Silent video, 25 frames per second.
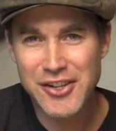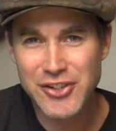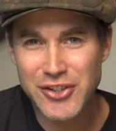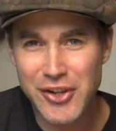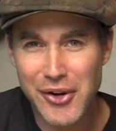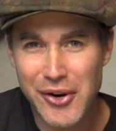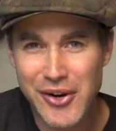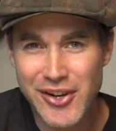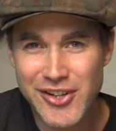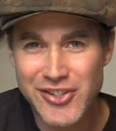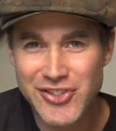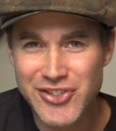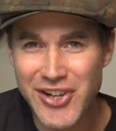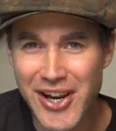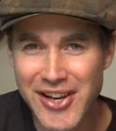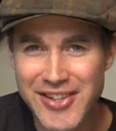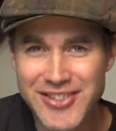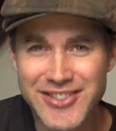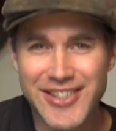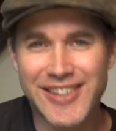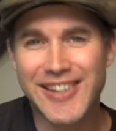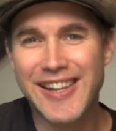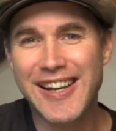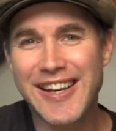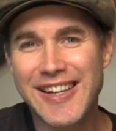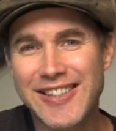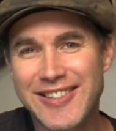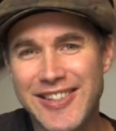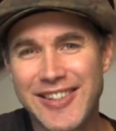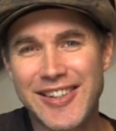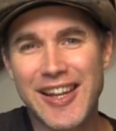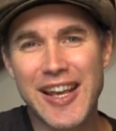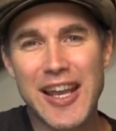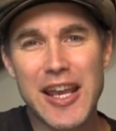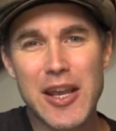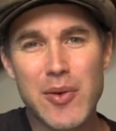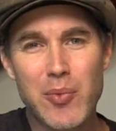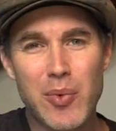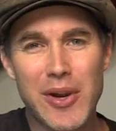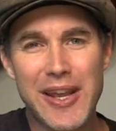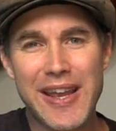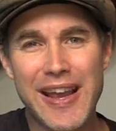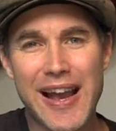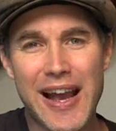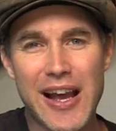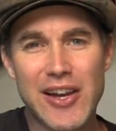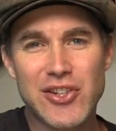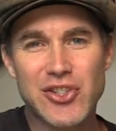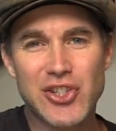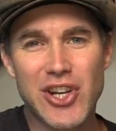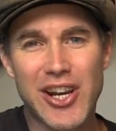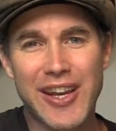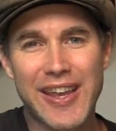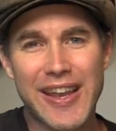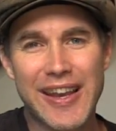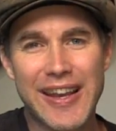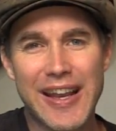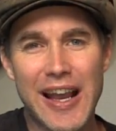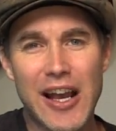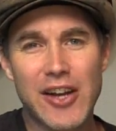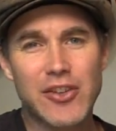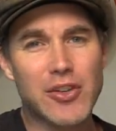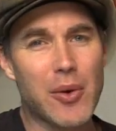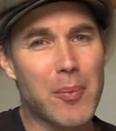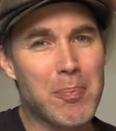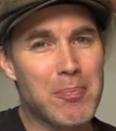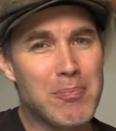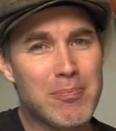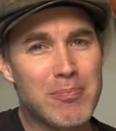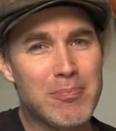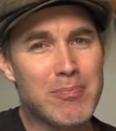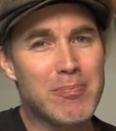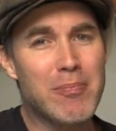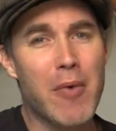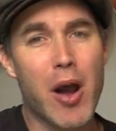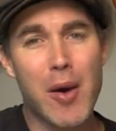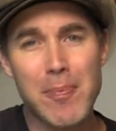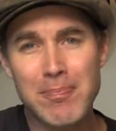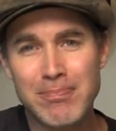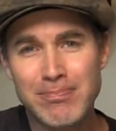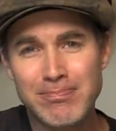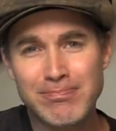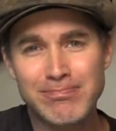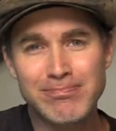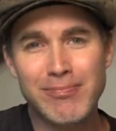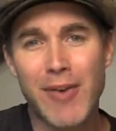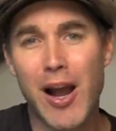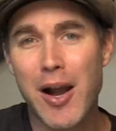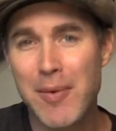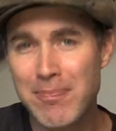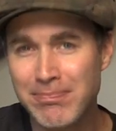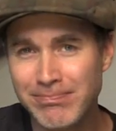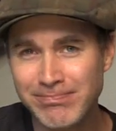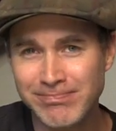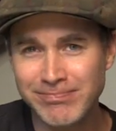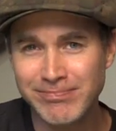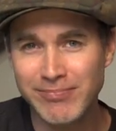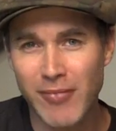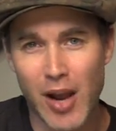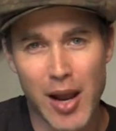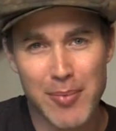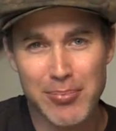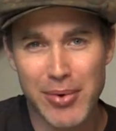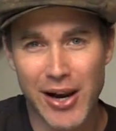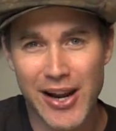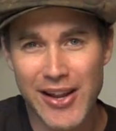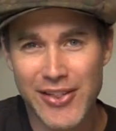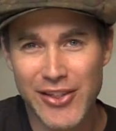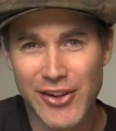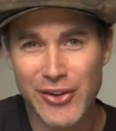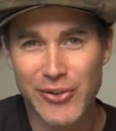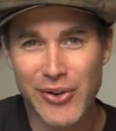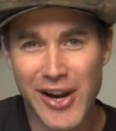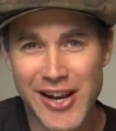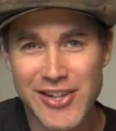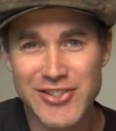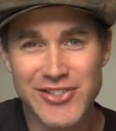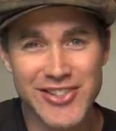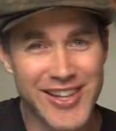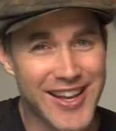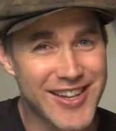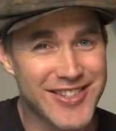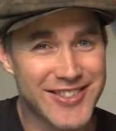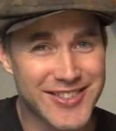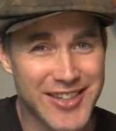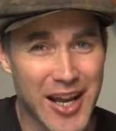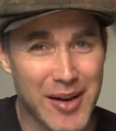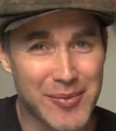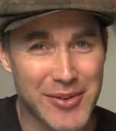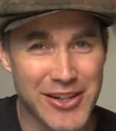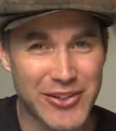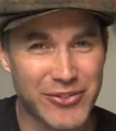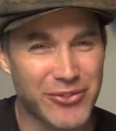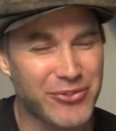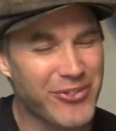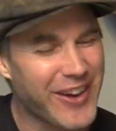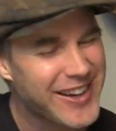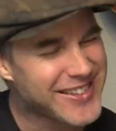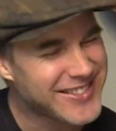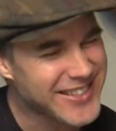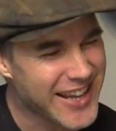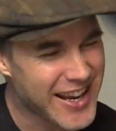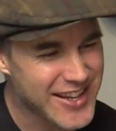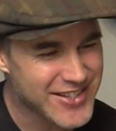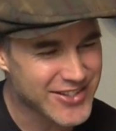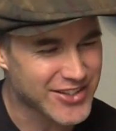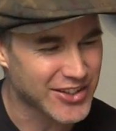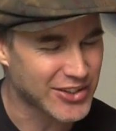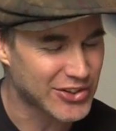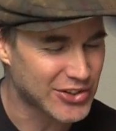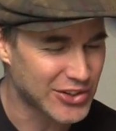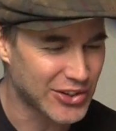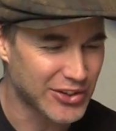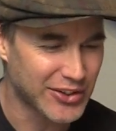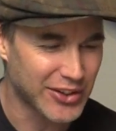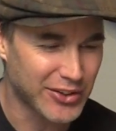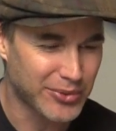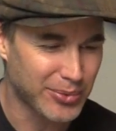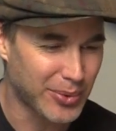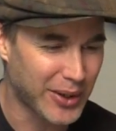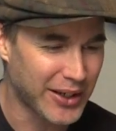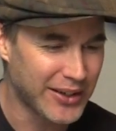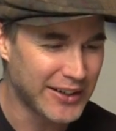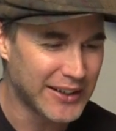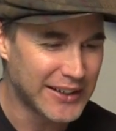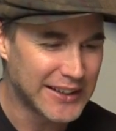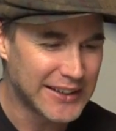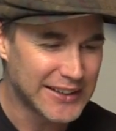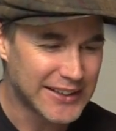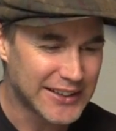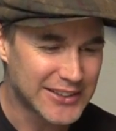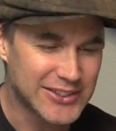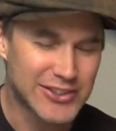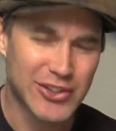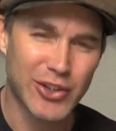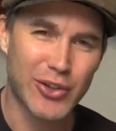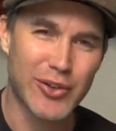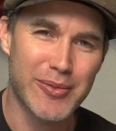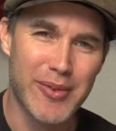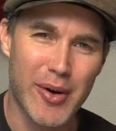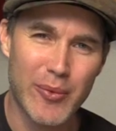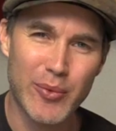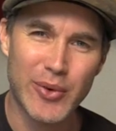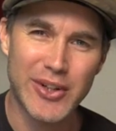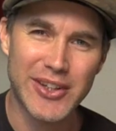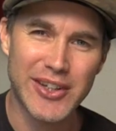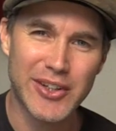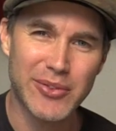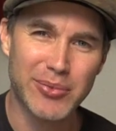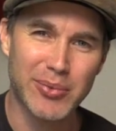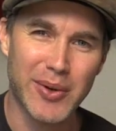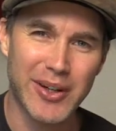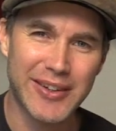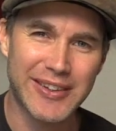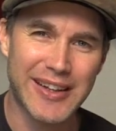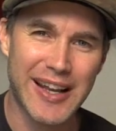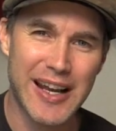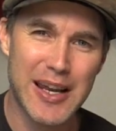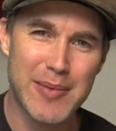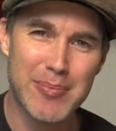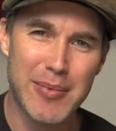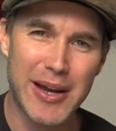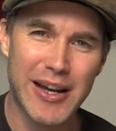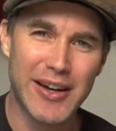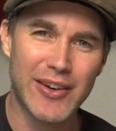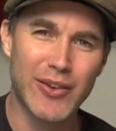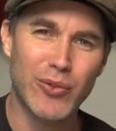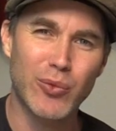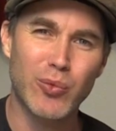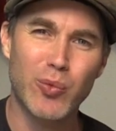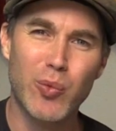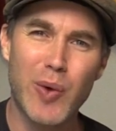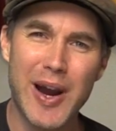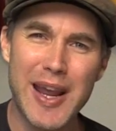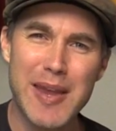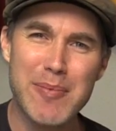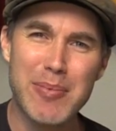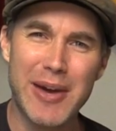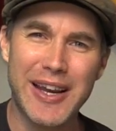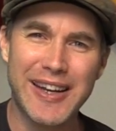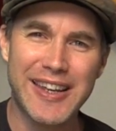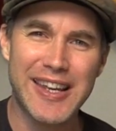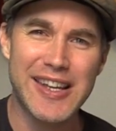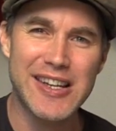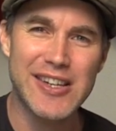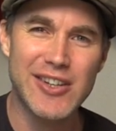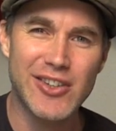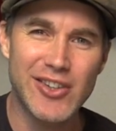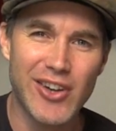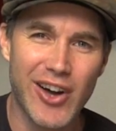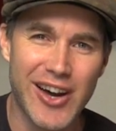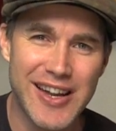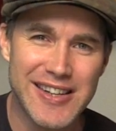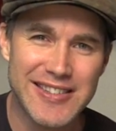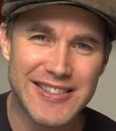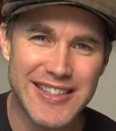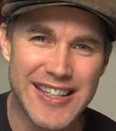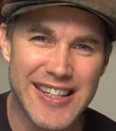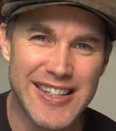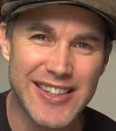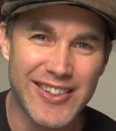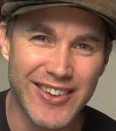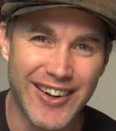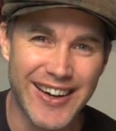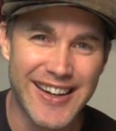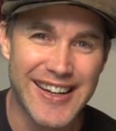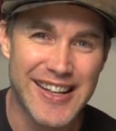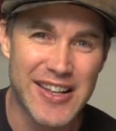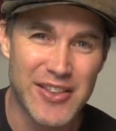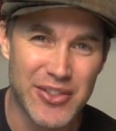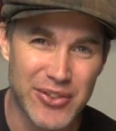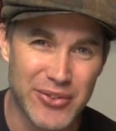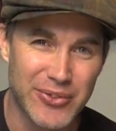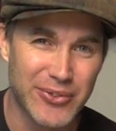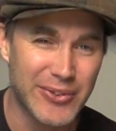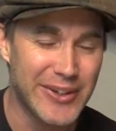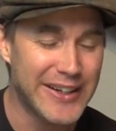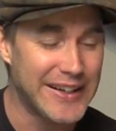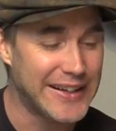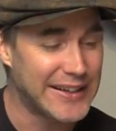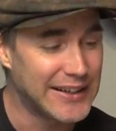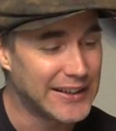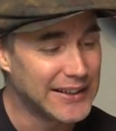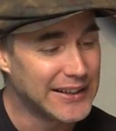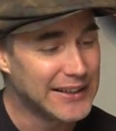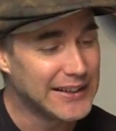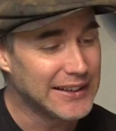doing? Justin here. Today we are checking out Hmm Hmm Hmm by the Crash Test Dummies. Fantastic tune this one. I still remember when this one came out way back in 1993.